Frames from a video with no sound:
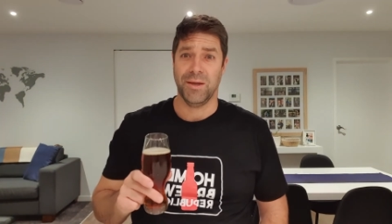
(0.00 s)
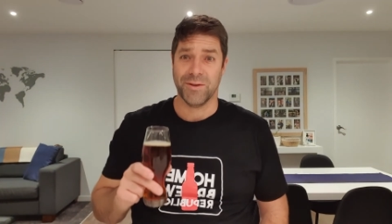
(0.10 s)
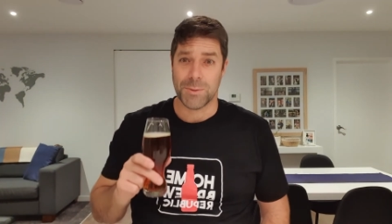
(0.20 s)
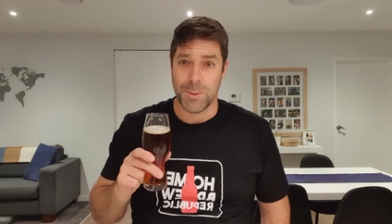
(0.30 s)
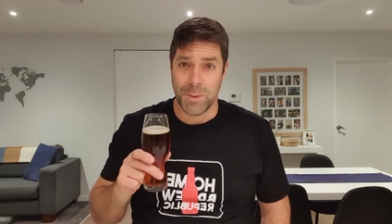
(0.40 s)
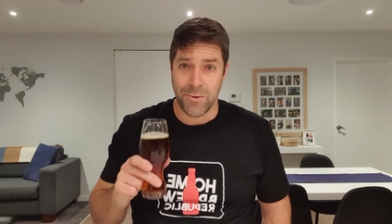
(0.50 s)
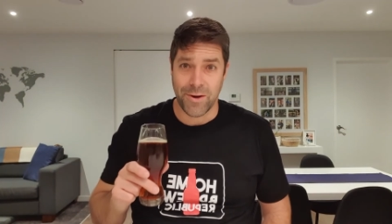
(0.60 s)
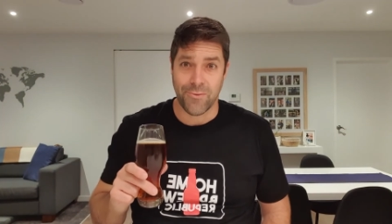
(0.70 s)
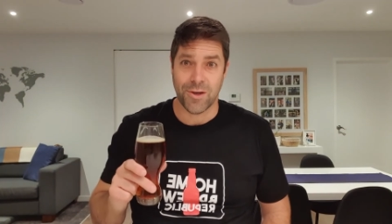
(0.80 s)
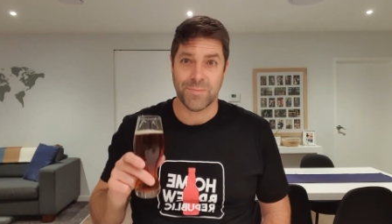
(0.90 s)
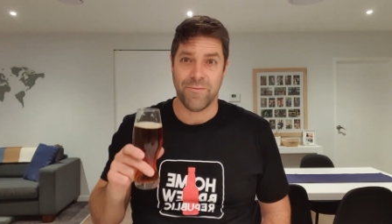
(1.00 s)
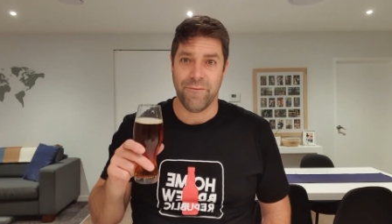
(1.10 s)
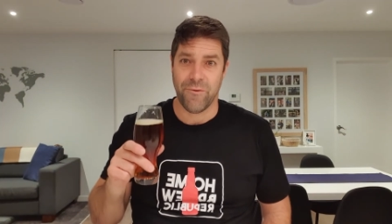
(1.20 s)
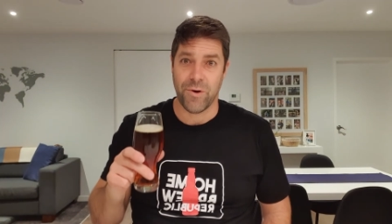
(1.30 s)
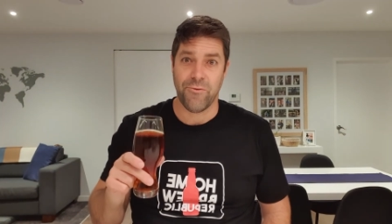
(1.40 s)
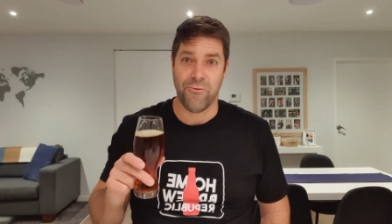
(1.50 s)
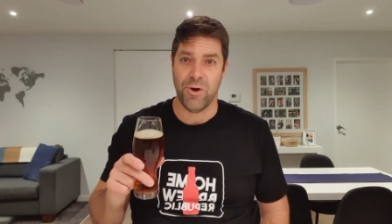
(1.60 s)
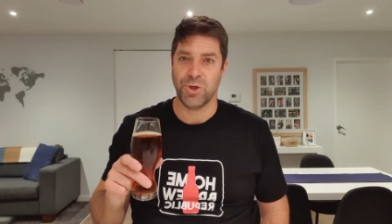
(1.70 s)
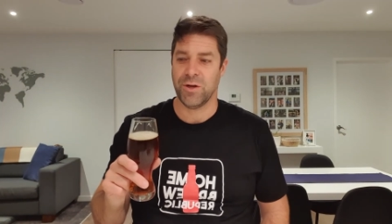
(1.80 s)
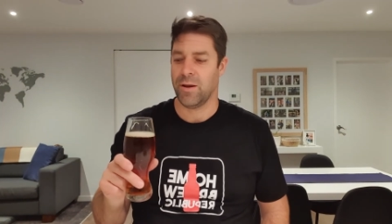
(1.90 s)
It's very crisp, very
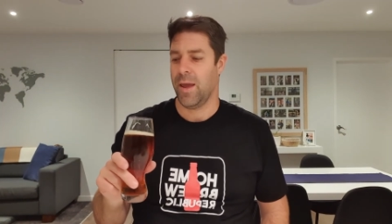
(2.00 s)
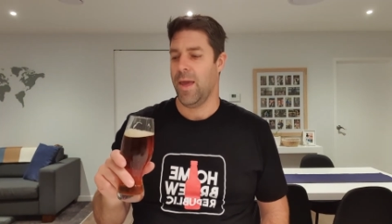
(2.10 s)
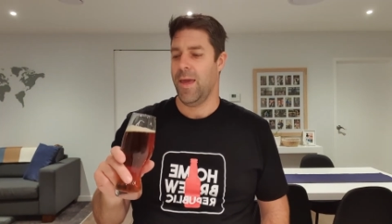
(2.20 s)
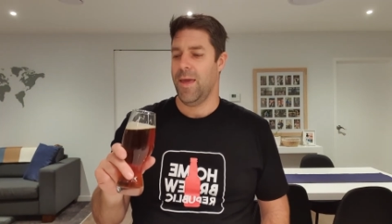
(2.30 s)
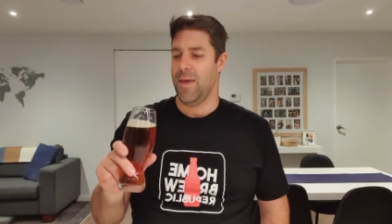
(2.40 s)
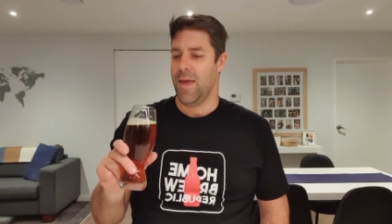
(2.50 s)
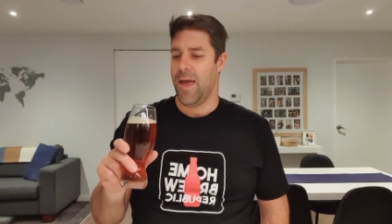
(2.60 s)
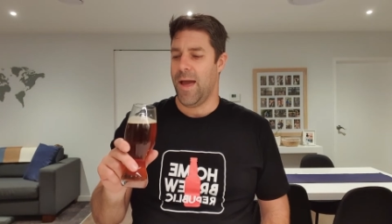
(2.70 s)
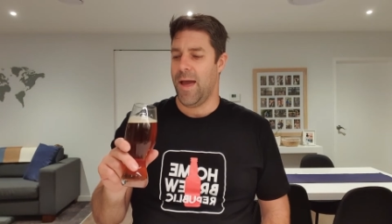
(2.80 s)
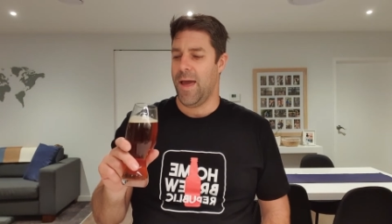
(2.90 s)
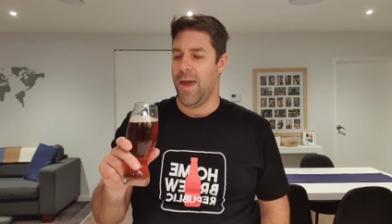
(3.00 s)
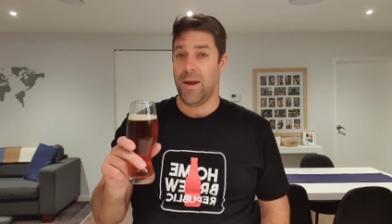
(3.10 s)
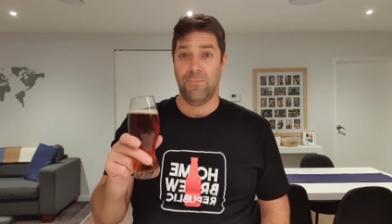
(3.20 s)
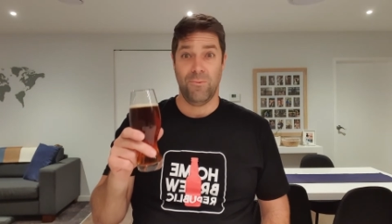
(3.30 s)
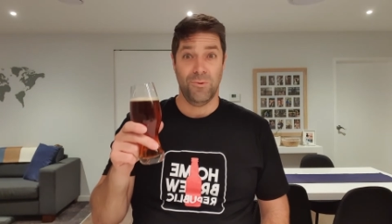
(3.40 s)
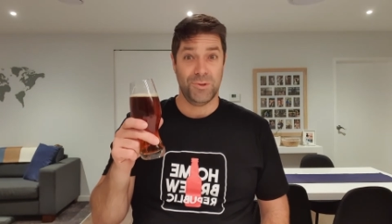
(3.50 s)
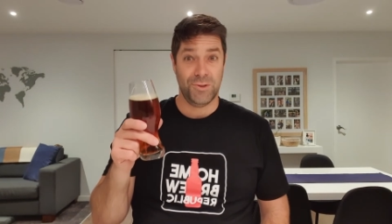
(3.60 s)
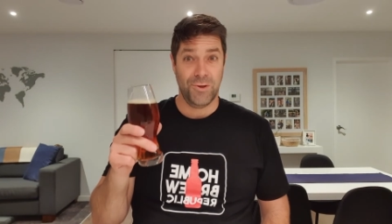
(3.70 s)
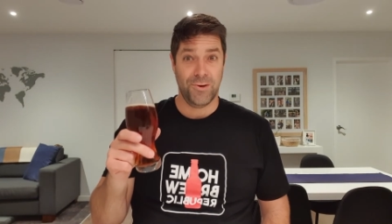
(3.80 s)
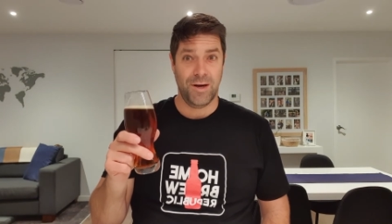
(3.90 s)
refreshing, and will
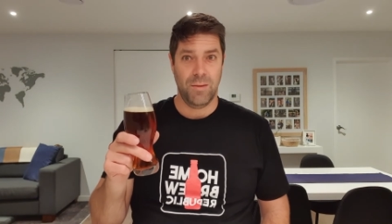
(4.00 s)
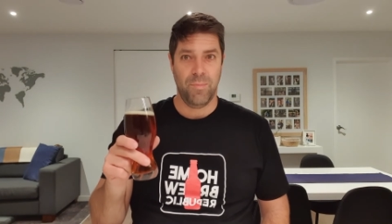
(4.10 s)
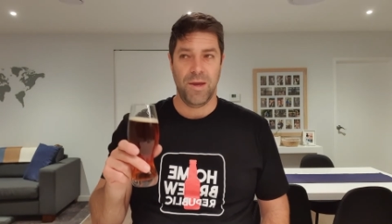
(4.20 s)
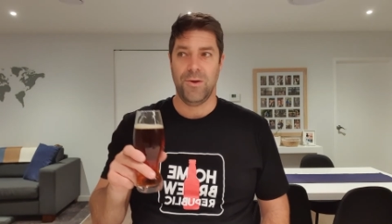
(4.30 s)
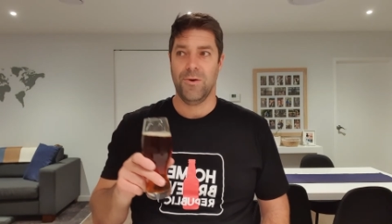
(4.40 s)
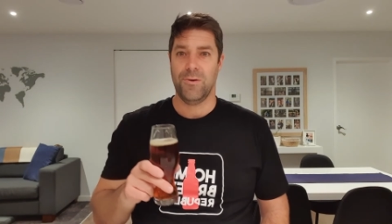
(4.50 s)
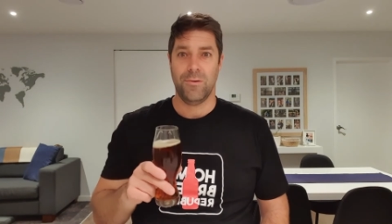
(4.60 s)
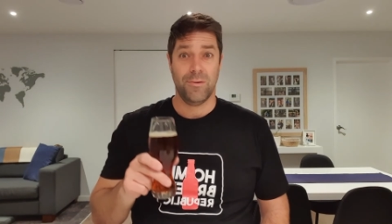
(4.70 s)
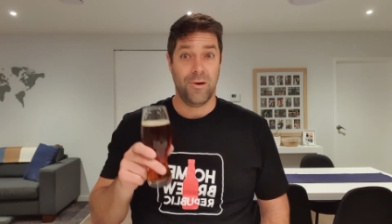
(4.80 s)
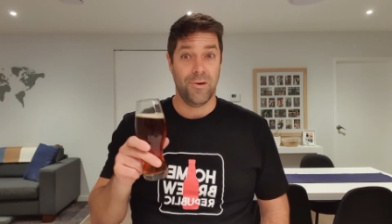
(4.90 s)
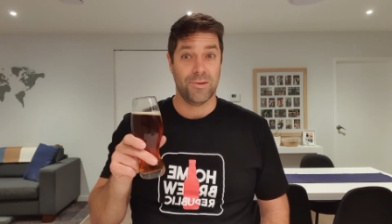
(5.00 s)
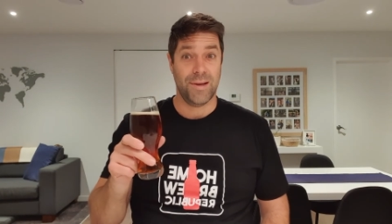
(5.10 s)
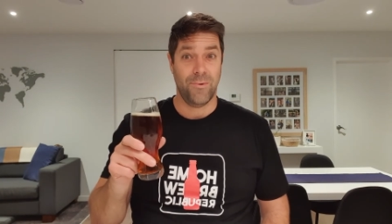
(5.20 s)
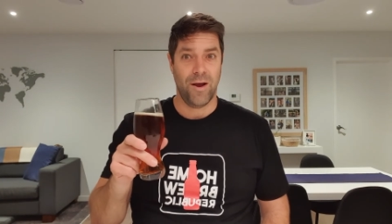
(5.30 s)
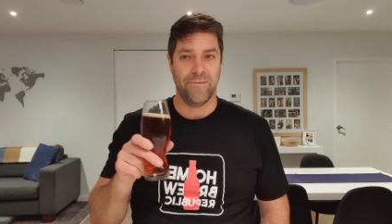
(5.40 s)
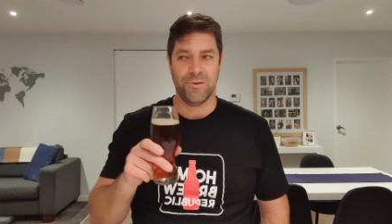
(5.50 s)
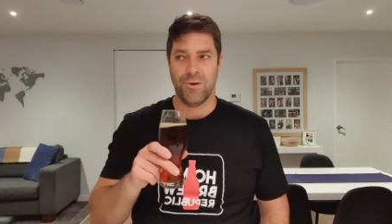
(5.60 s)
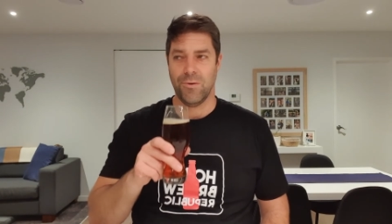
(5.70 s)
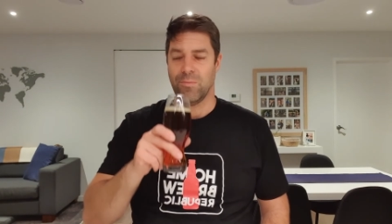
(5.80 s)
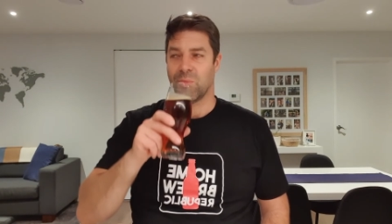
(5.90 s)
certainly be good on a summer afternoon.